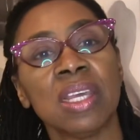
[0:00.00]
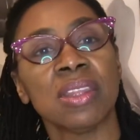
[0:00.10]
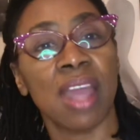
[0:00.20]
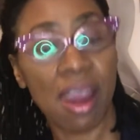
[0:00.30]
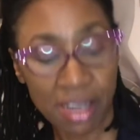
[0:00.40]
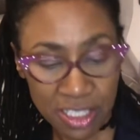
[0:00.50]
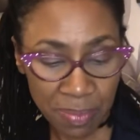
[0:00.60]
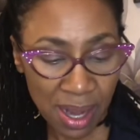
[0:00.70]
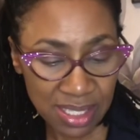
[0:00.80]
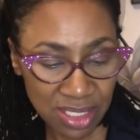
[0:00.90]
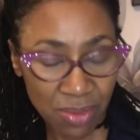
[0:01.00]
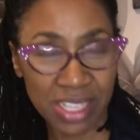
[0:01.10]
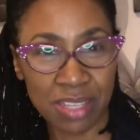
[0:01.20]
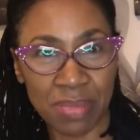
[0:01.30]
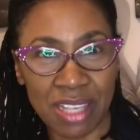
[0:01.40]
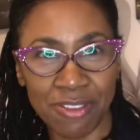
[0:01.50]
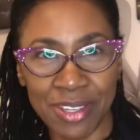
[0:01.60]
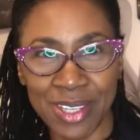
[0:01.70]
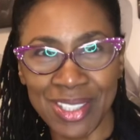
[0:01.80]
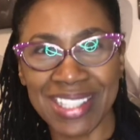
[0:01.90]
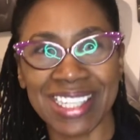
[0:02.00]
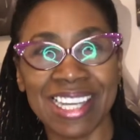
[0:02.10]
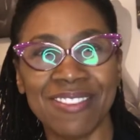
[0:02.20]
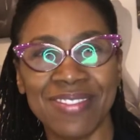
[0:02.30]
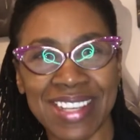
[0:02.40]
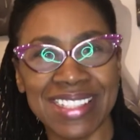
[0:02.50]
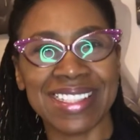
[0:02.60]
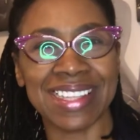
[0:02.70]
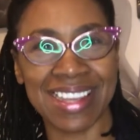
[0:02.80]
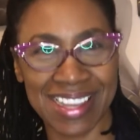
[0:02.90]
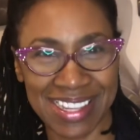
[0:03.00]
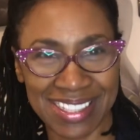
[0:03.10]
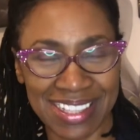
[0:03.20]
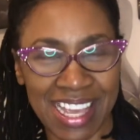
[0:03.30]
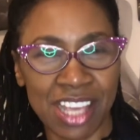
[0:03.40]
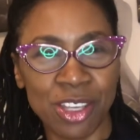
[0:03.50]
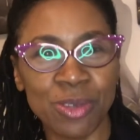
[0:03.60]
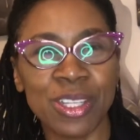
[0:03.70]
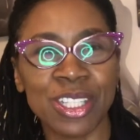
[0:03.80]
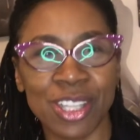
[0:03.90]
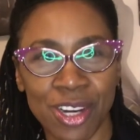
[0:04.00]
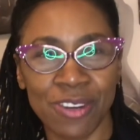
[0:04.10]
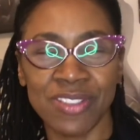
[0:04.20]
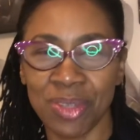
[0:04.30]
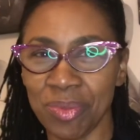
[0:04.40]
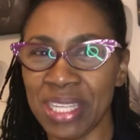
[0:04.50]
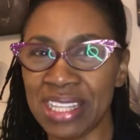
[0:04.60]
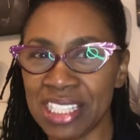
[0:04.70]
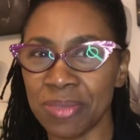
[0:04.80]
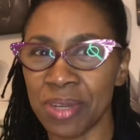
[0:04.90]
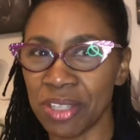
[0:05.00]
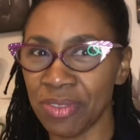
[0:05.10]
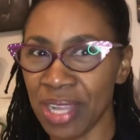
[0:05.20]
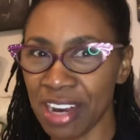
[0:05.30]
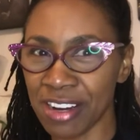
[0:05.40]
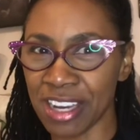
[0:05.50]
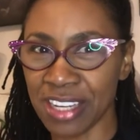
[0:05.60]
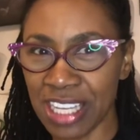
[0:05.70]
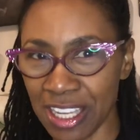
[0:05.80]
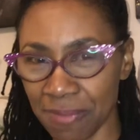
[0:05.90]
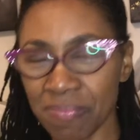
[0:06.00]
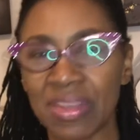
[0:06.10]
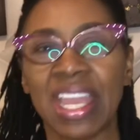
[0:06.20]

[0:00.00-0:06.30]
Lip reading: The hardest part is going to be for you to convince us that you deserve to win this wonderful hair care kit.